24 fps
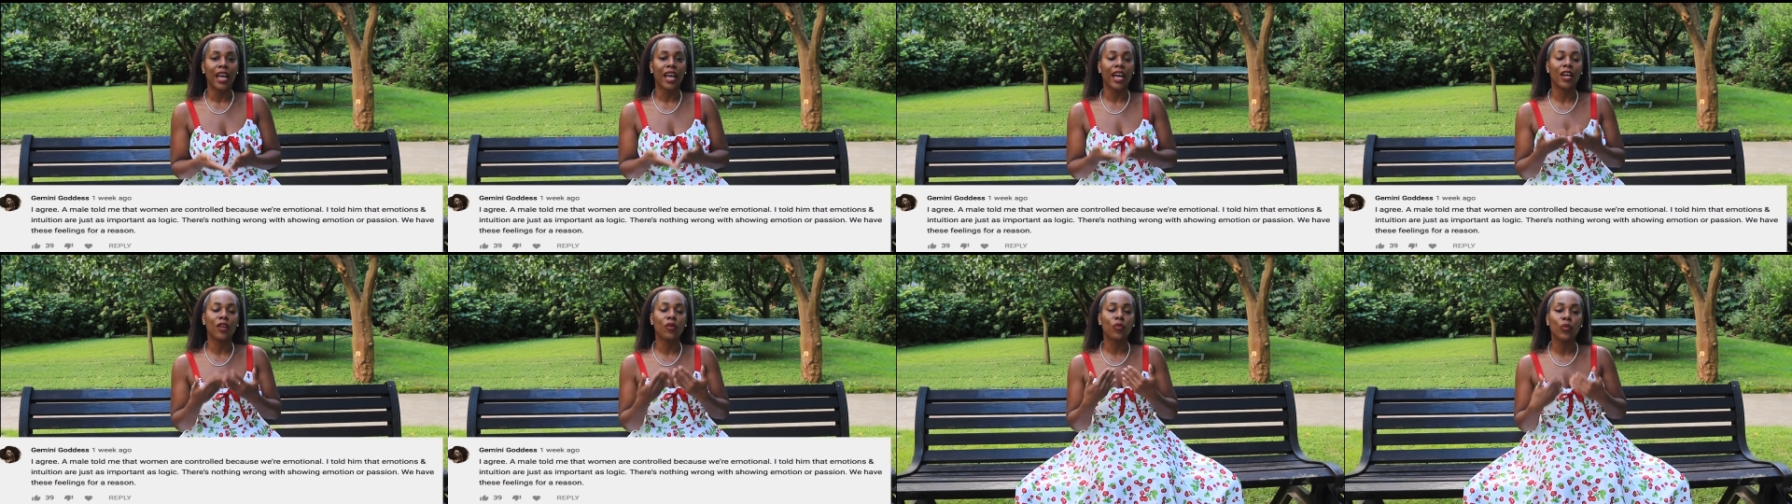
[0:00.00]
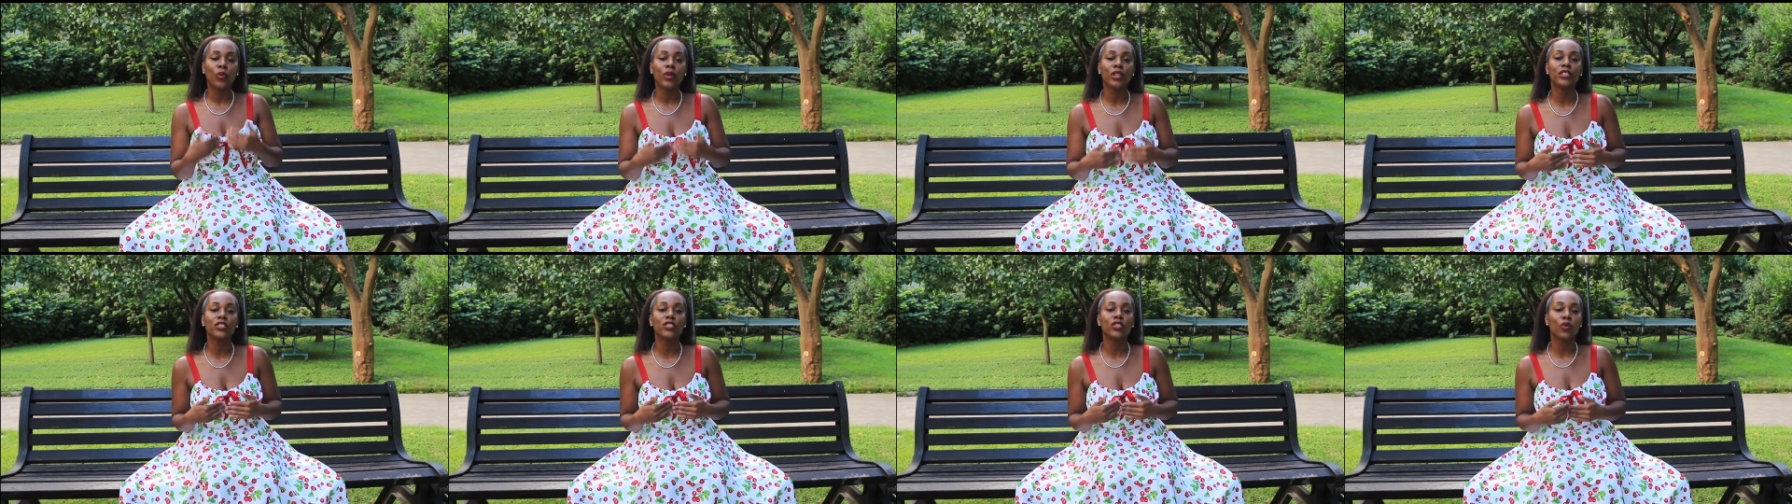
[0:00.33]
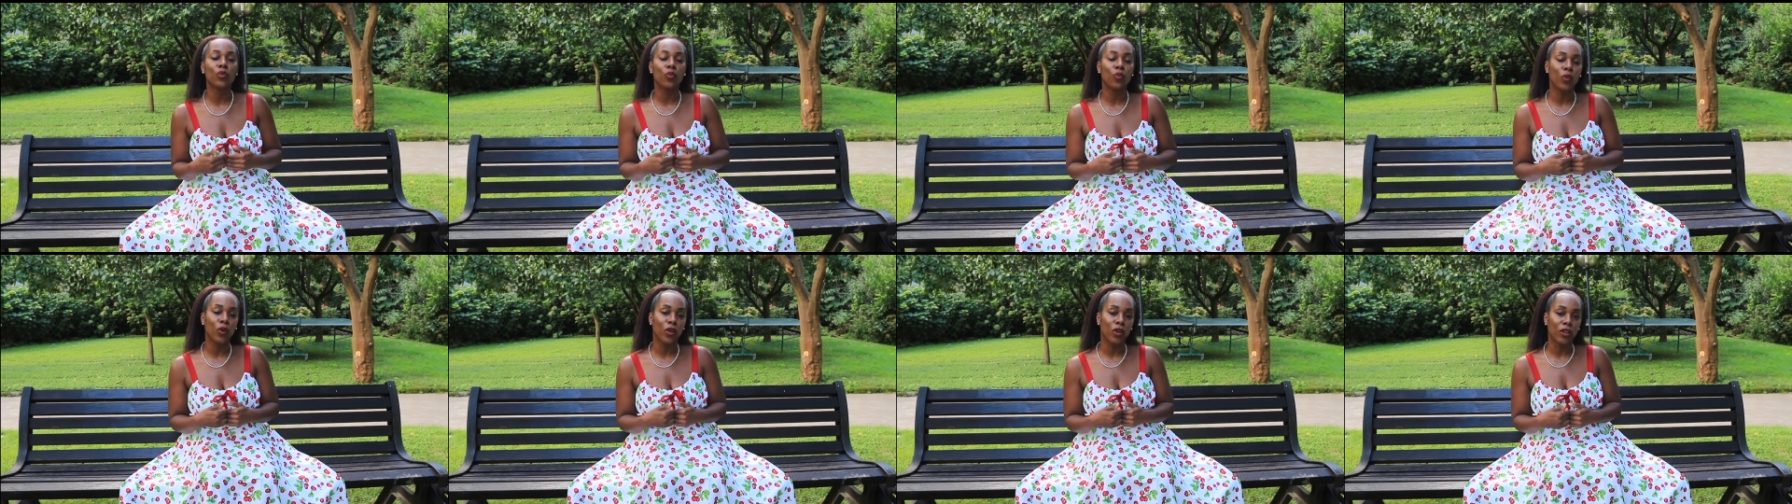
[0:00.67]
and went to
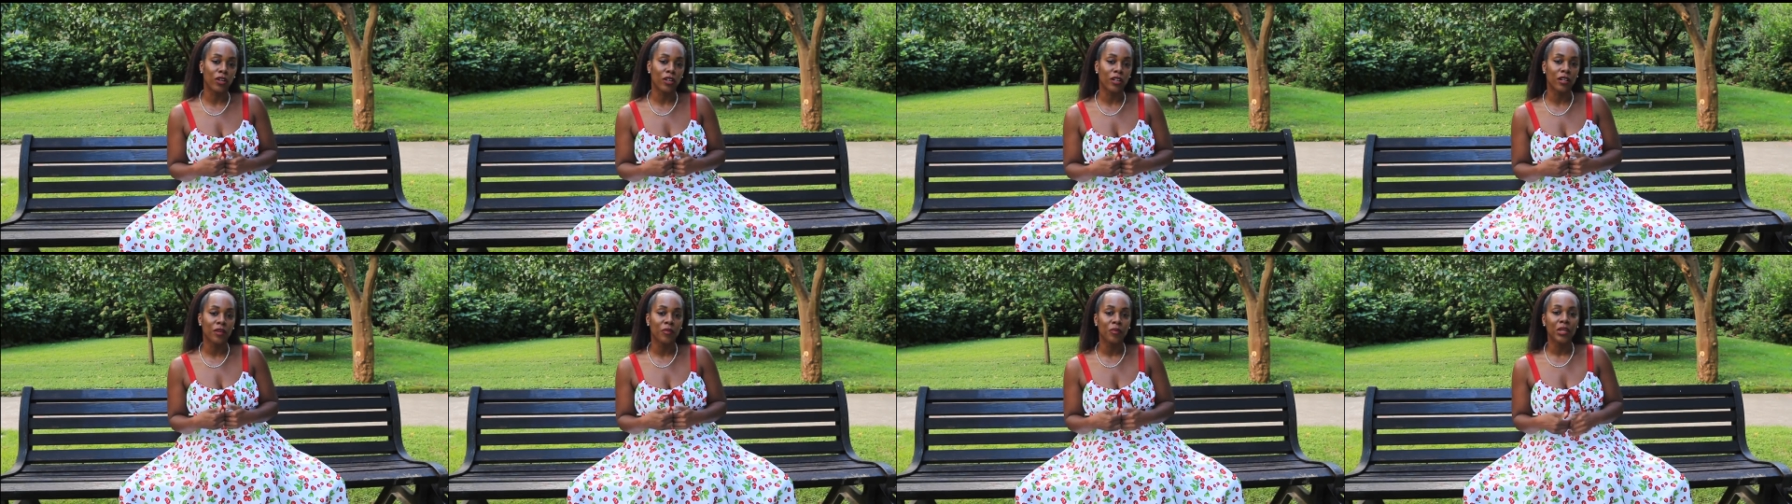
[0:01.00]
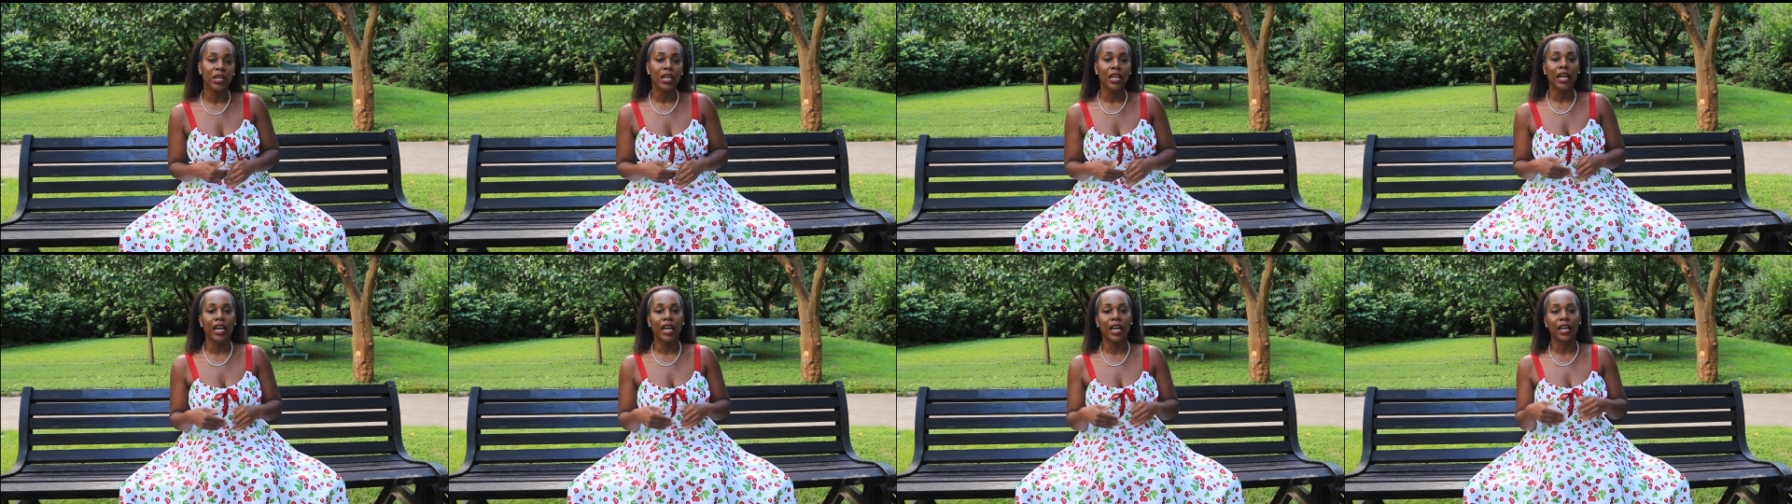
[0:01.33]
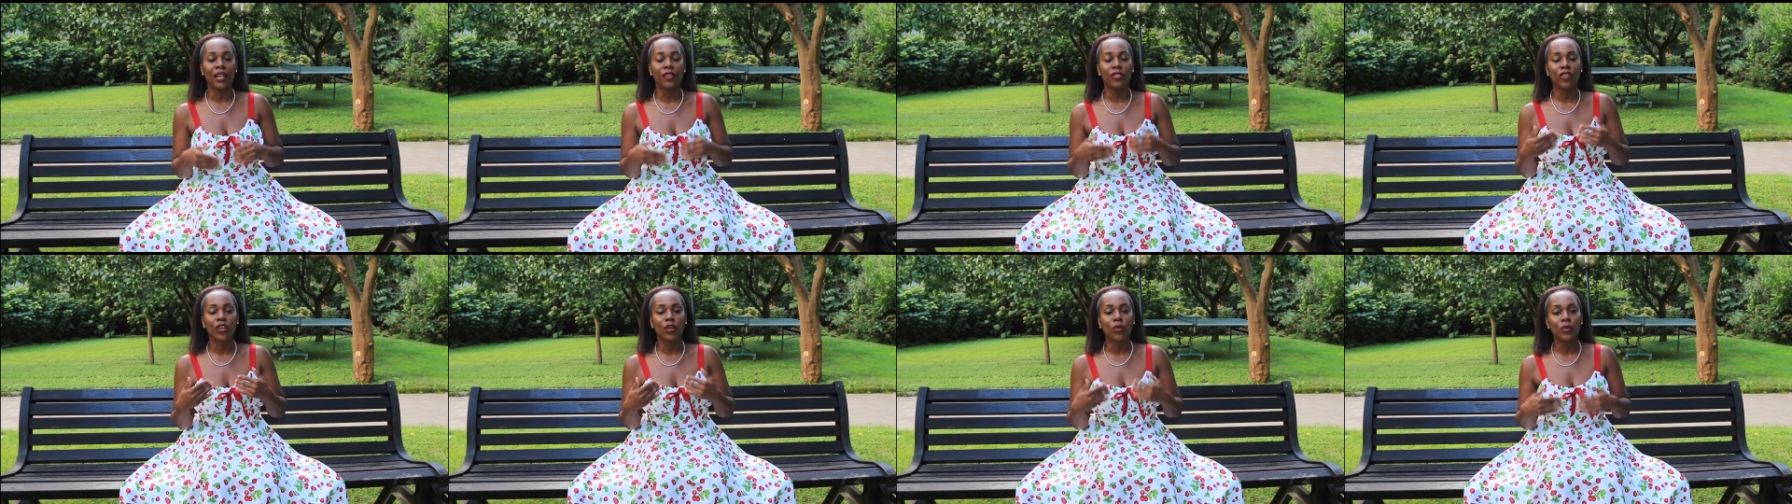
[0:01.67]
work.
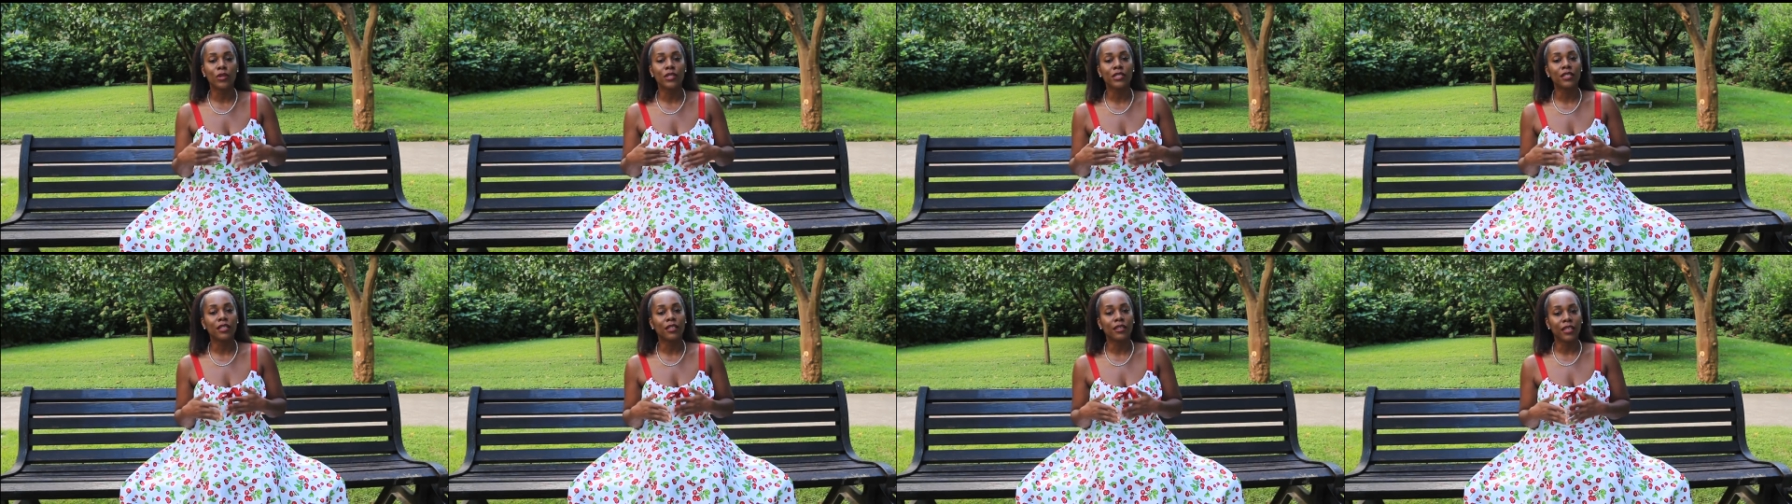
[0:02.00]
And there was a